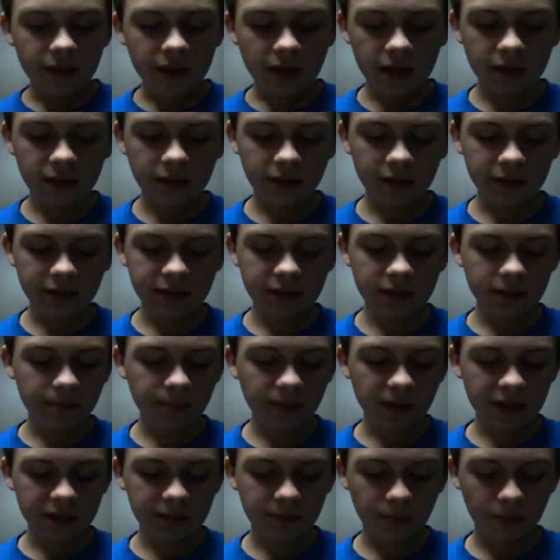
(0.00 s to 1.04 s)
It clicks into
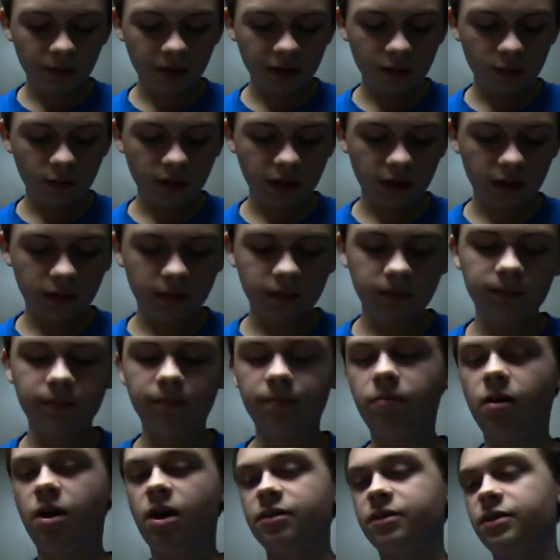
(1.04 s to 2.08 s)
place pretty well.
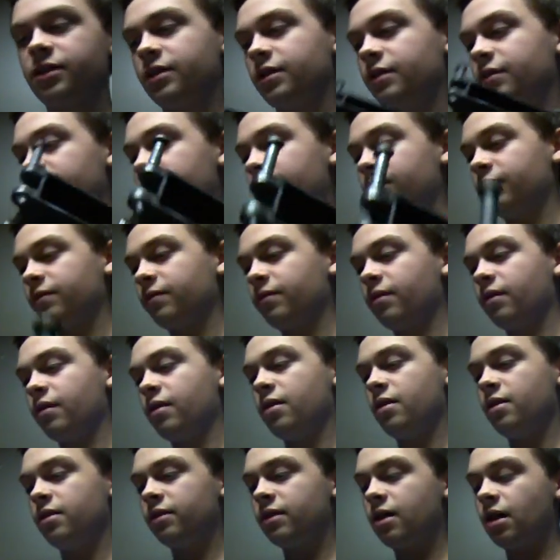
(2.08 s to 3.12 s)
Positive.
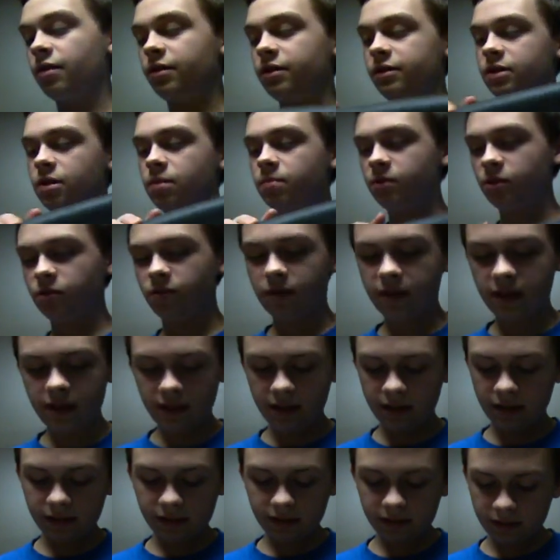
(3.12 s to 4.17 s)
Now, the
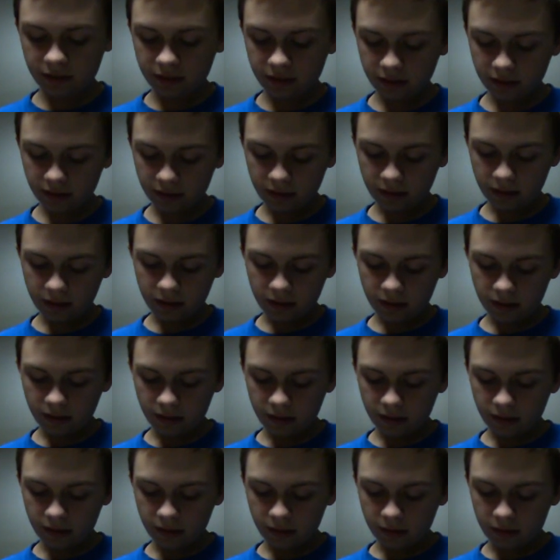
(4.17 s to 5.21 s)
WEs,
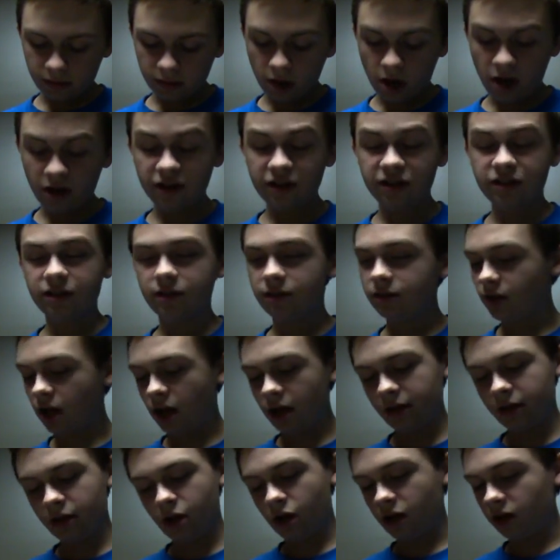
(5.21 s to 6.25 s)
not
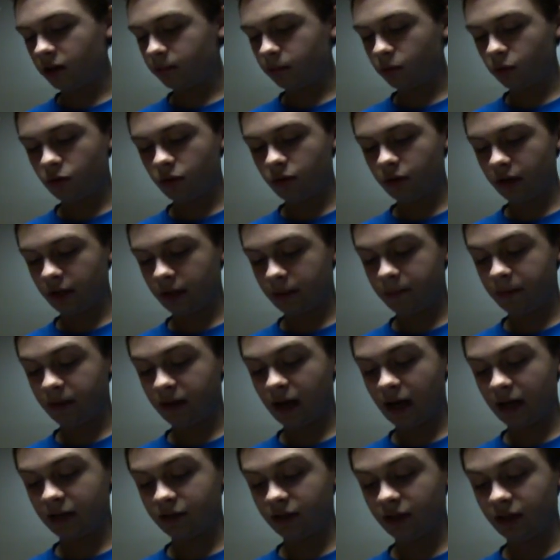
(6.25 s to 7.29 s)
an audible click, but it
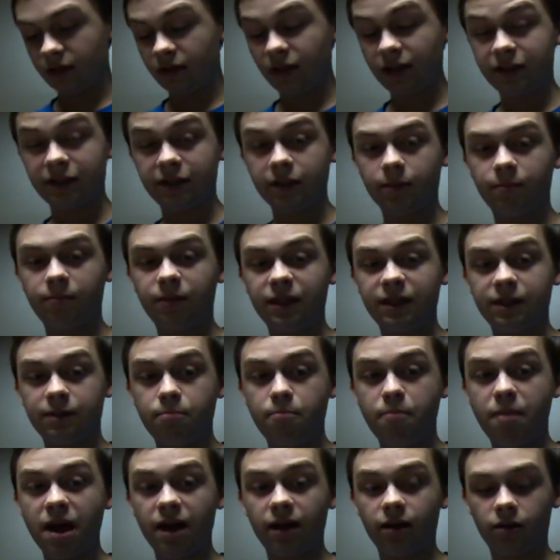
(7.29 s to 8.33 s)
actually clicks into place
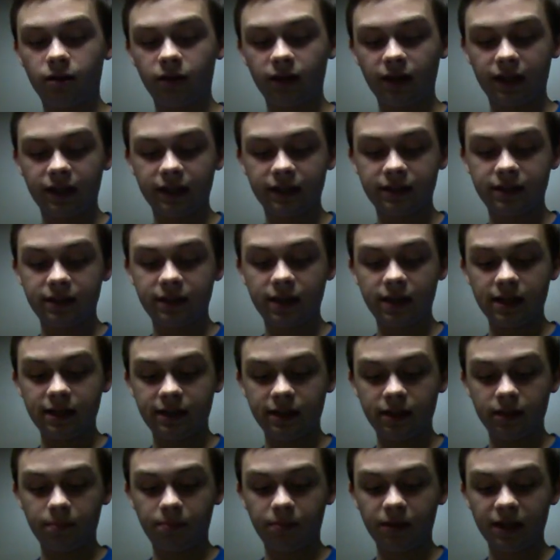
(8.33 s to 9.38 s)
better. It stays
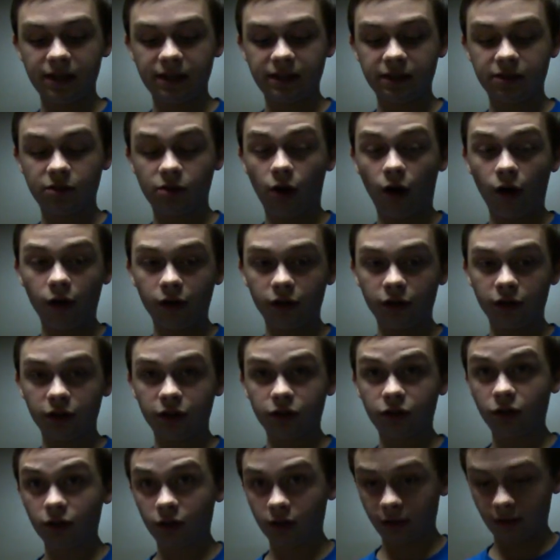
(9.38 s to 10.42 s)
into place. It's harder to
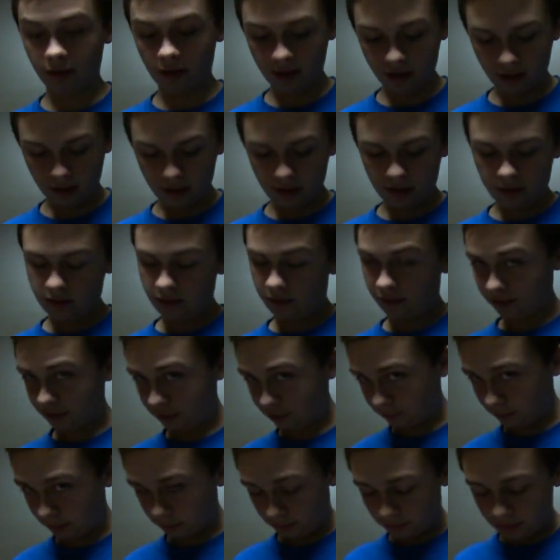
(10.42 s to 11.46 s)
turn. Like
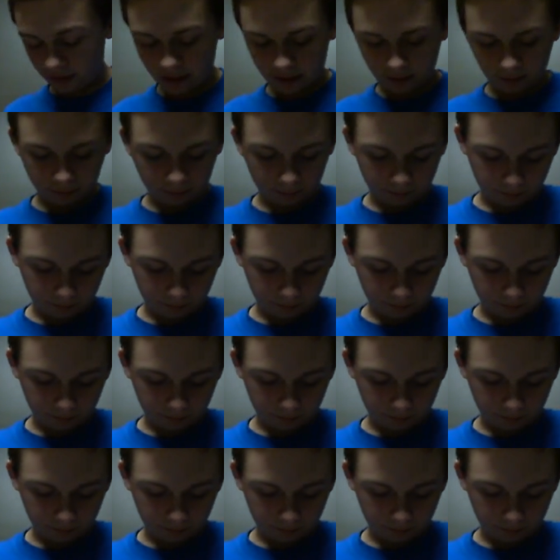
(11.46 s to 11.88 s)
the real thing.